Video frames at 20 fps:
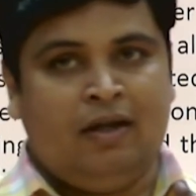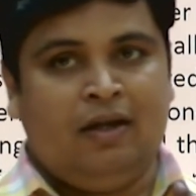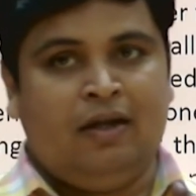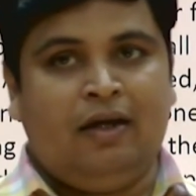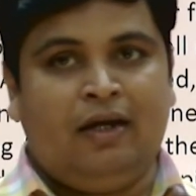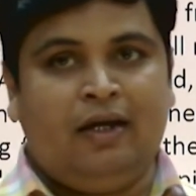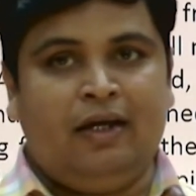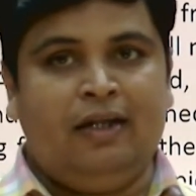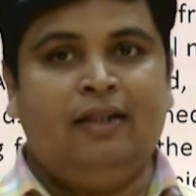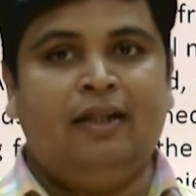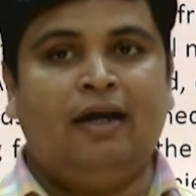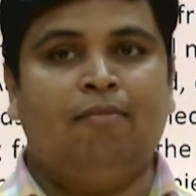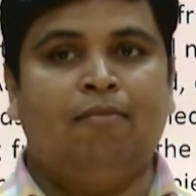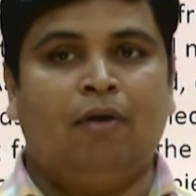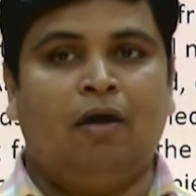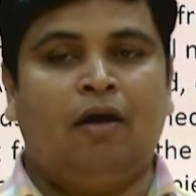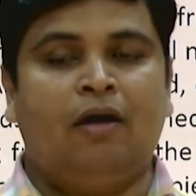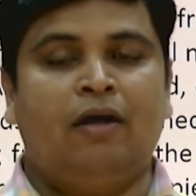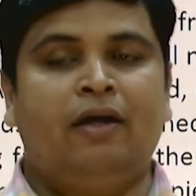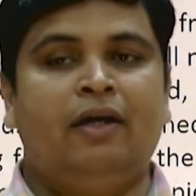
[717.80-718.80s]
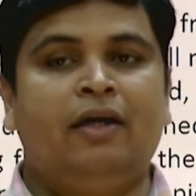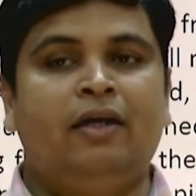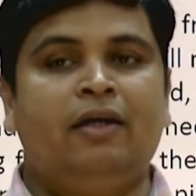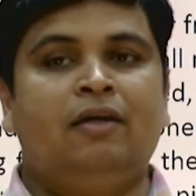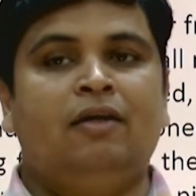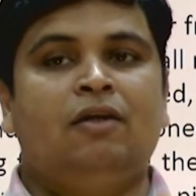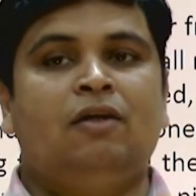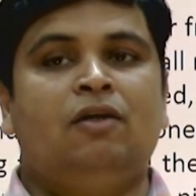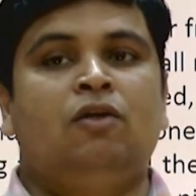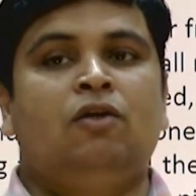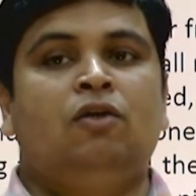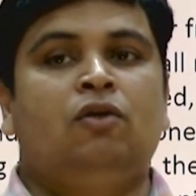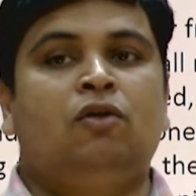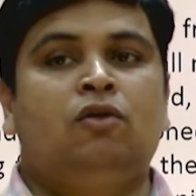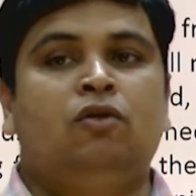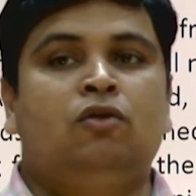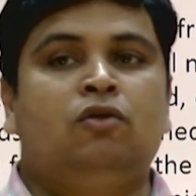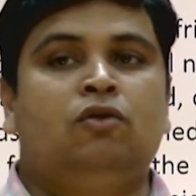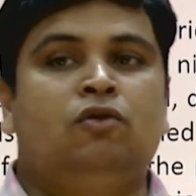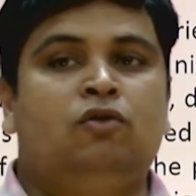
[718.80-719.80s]
In the morning,
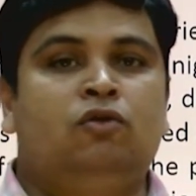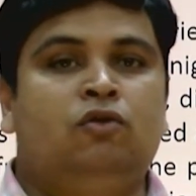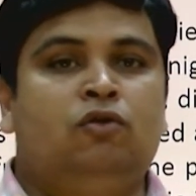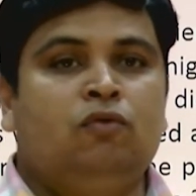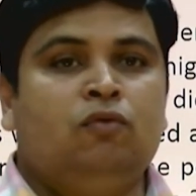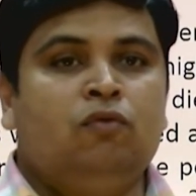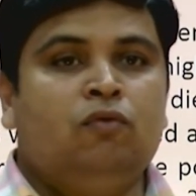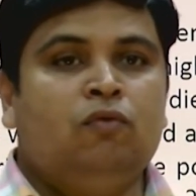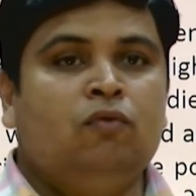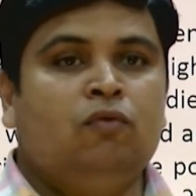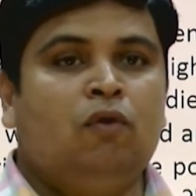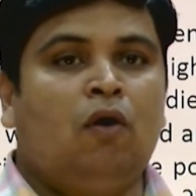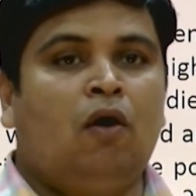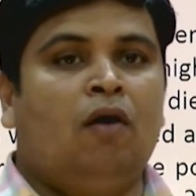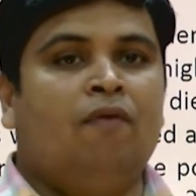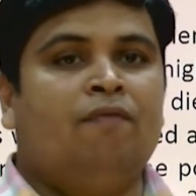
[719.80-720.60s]
two of